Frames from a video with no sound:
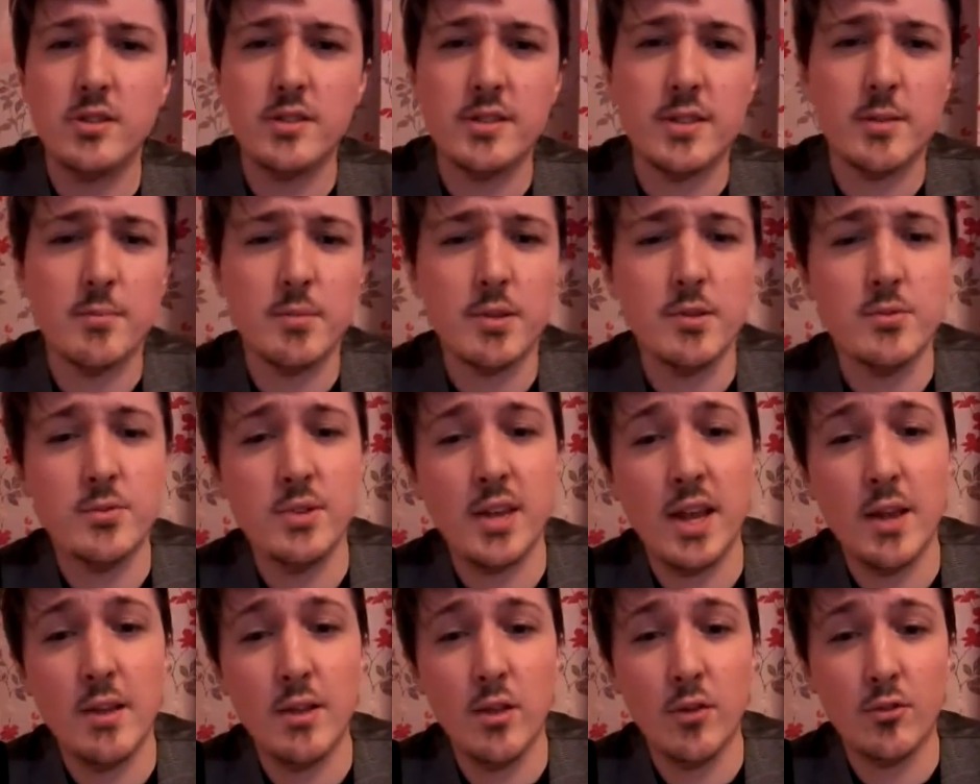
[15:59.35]
Sometimes you
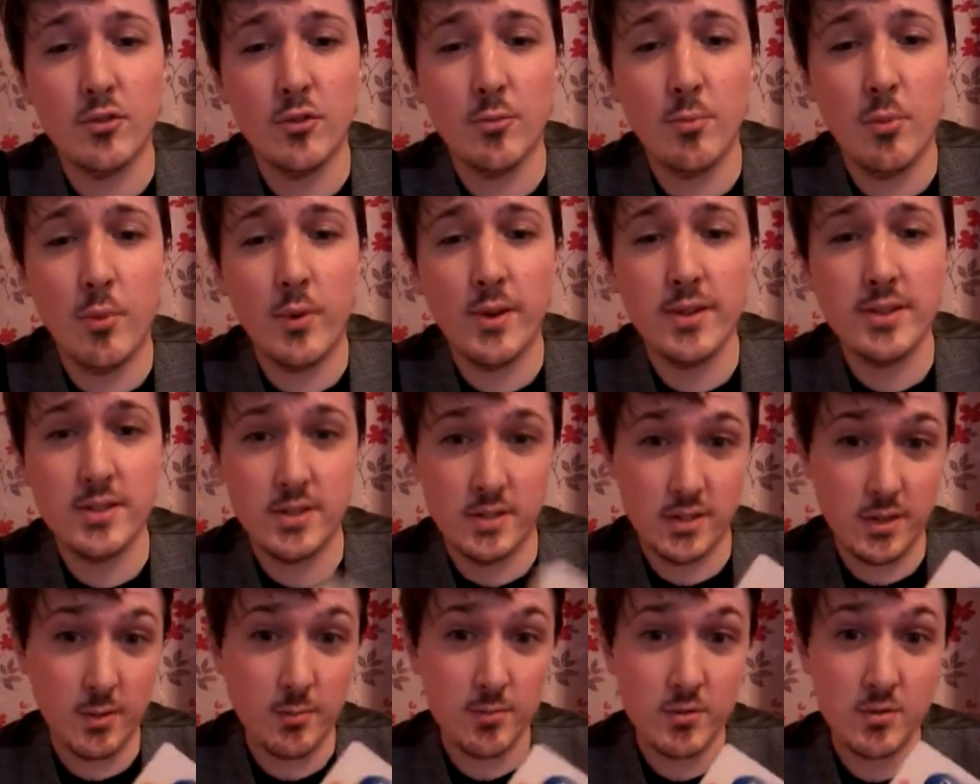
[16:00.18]
get lots of points, and
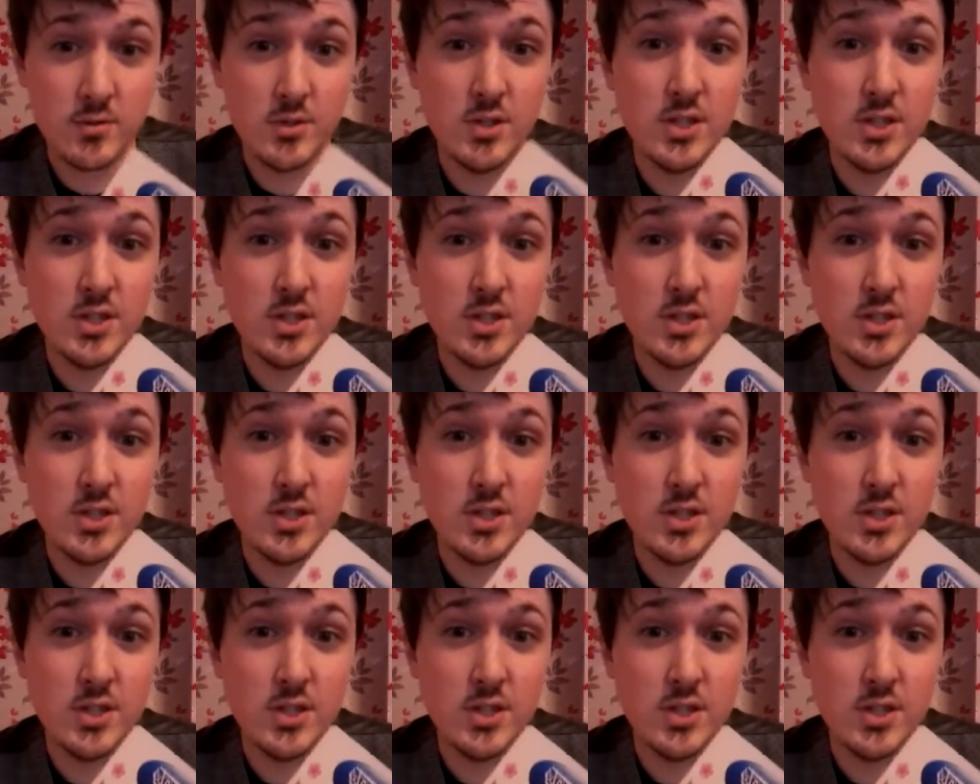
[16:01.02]
sometimes